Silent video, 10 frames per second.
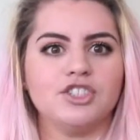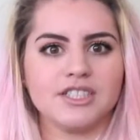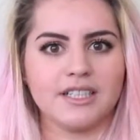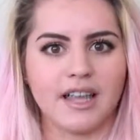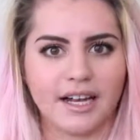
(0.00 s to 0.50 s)

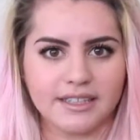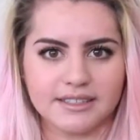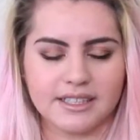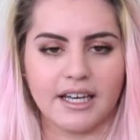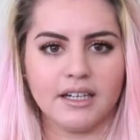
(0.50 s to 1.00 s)
Just let it
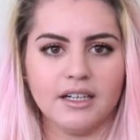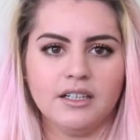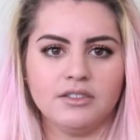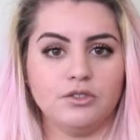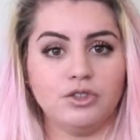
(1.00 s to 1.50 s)
sit.
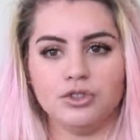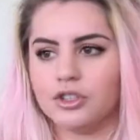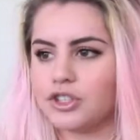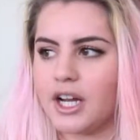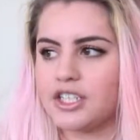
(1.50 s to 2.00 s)
Do
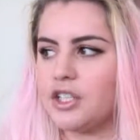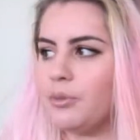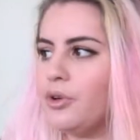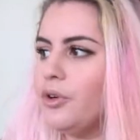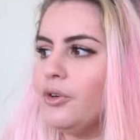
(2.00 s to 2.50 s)
your dry
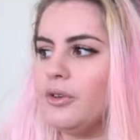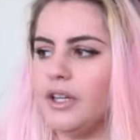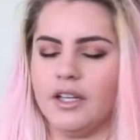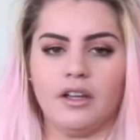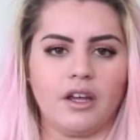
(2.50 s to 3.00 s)
shampoo
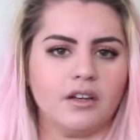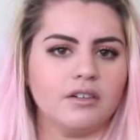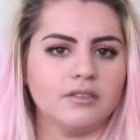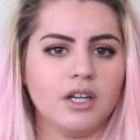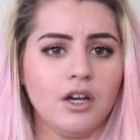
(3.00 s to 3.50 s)
and
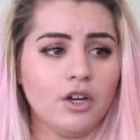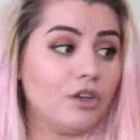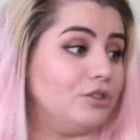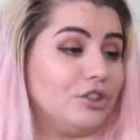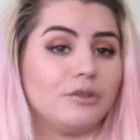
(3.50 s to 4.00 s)
then
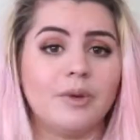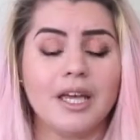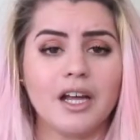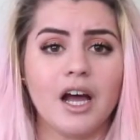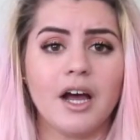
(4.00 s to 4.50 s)
go do your
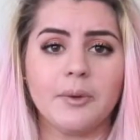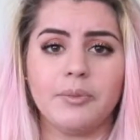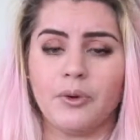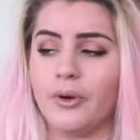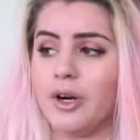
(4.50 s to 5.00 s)

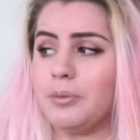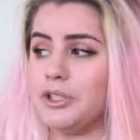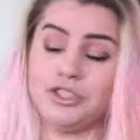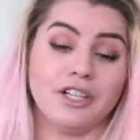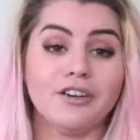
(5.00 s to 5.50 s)
makeup or
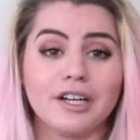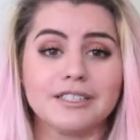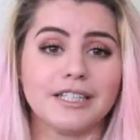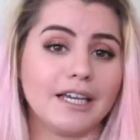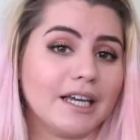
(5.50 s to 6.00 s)
put your
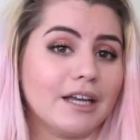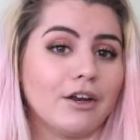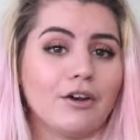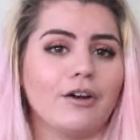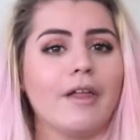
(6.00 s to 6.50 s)
earrings
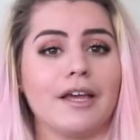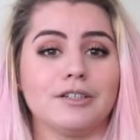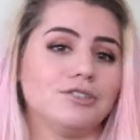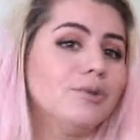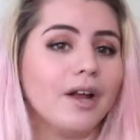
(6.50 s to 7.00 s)
in or
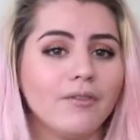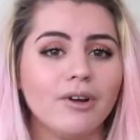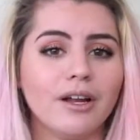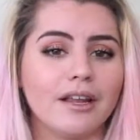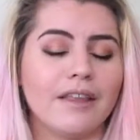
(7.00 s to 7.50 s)
like do
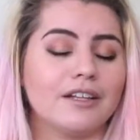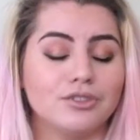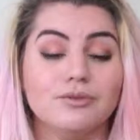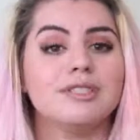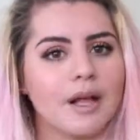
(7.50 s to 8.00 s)
whatever it, like
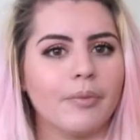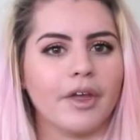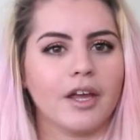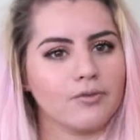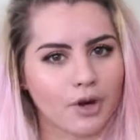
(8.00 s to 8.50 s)
do
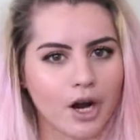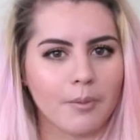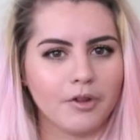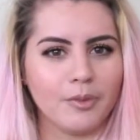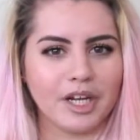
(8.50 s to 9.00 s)
something for a
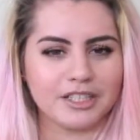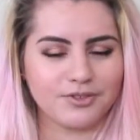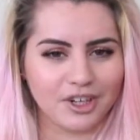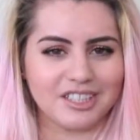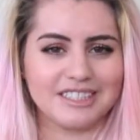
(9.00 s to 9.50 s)
couple of minutes
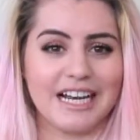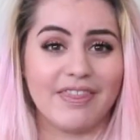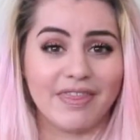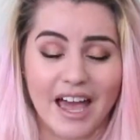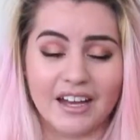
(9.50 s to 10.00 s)
first
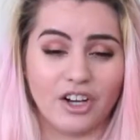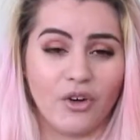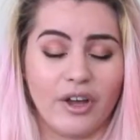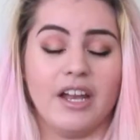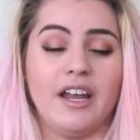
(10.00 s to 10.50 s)
and then
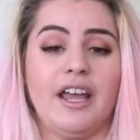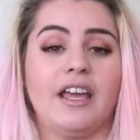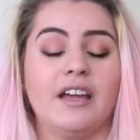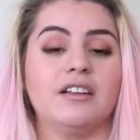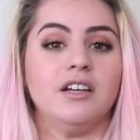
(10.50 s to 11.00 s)
go in
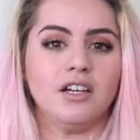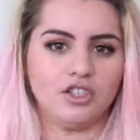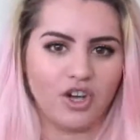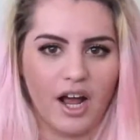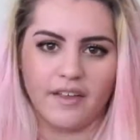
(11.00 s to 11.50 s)
and
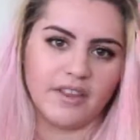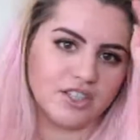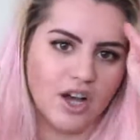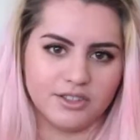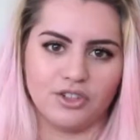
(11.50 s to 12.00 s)
try and like
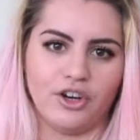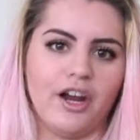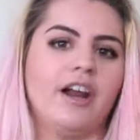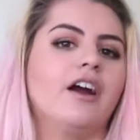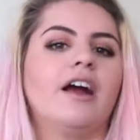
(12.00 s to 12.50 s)
tousle your
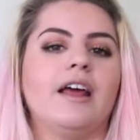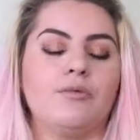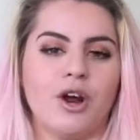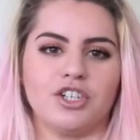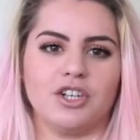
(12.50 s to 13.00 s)
hair
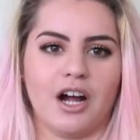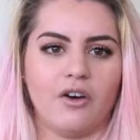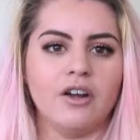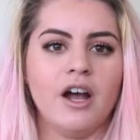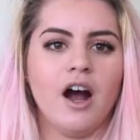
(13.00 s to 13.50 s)
and brush it out.